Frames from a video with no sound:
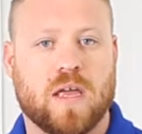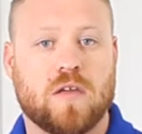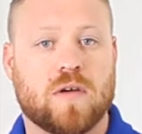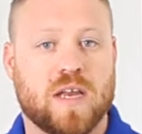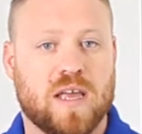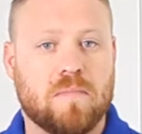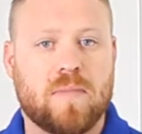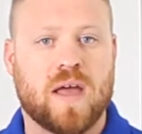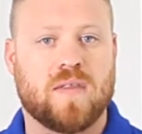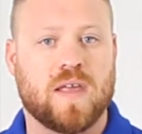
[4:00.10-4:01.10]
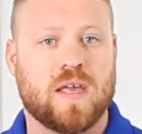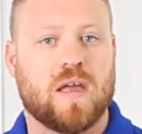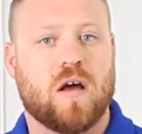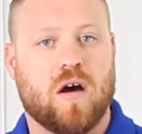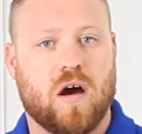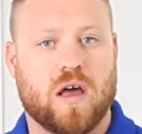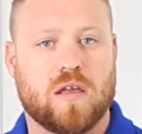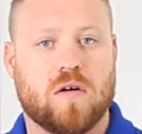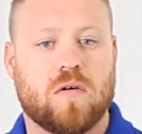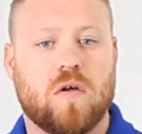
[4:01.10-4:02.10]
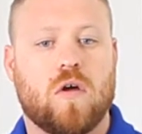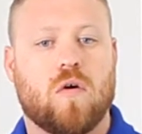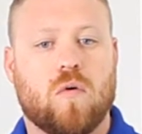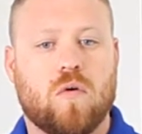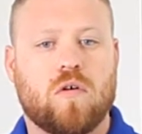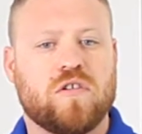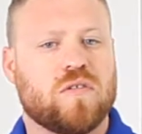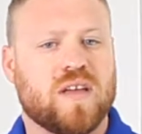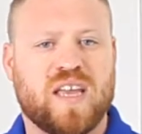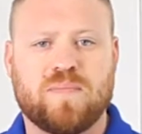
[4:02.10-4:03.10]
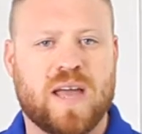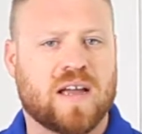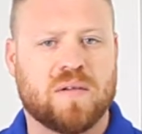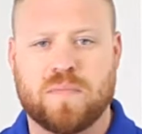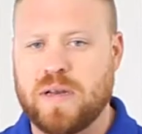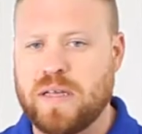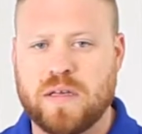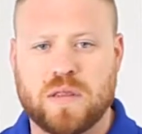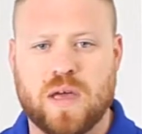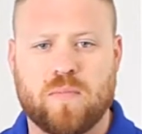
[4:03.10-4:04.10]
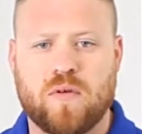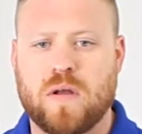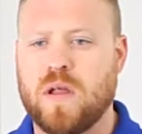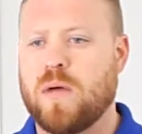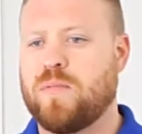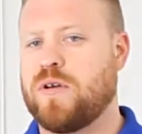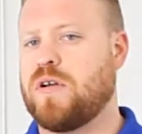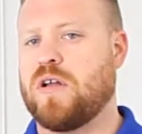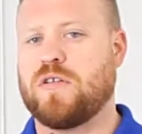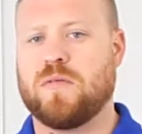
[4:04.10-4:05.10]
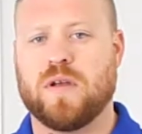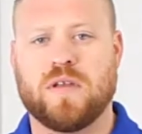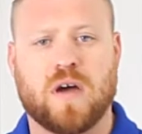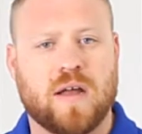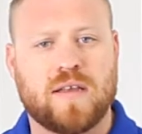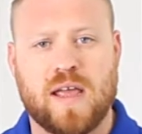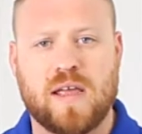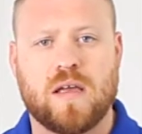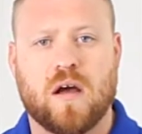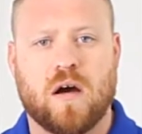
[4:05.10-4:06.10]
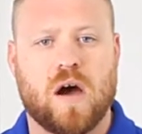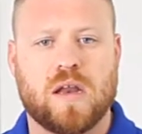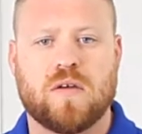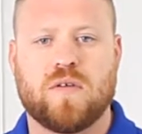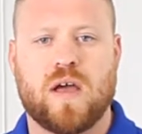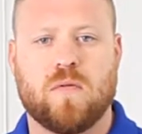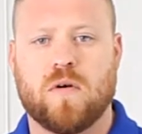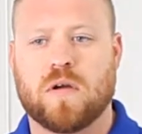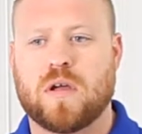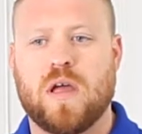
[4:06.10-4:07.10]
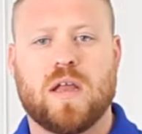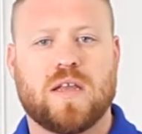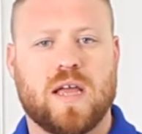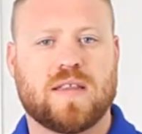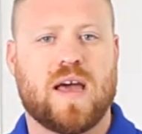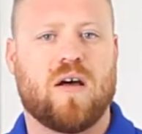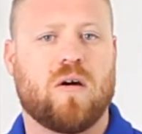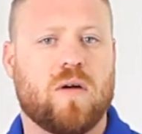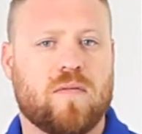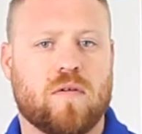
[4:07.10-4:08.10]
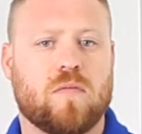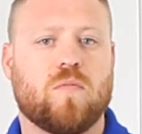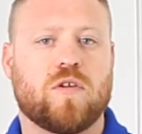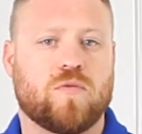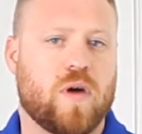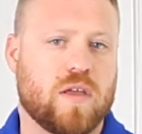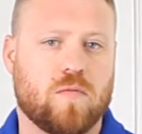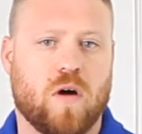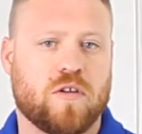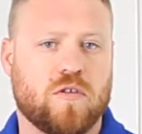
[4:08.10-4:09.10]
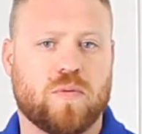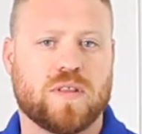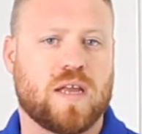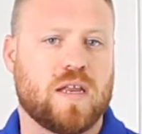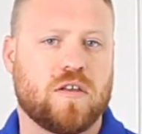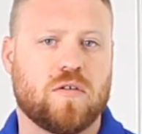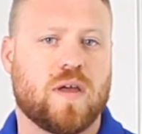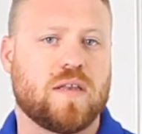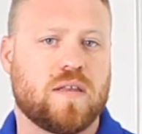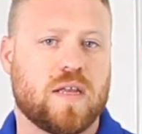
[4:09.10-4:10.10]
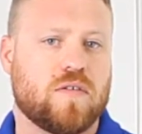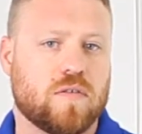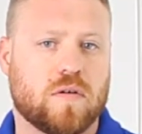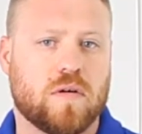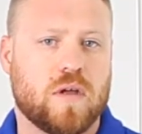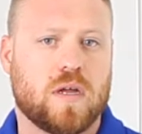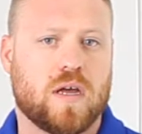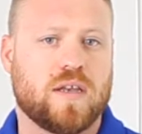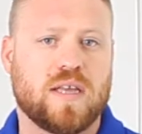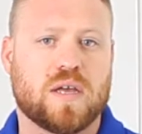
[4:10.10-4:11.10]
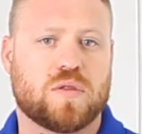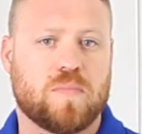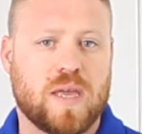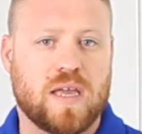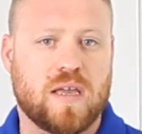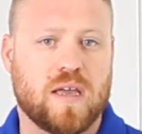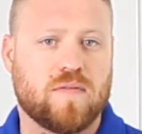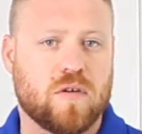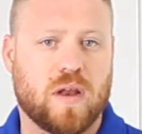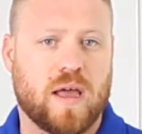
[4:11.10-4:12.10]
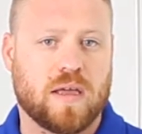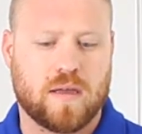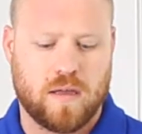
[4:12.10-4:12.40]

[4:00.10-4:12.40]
You can embed the audio, or you can keep that completely separate, put it onto a Dante audio network, take that however which way you want to, put that into a digital DSP if you'd like.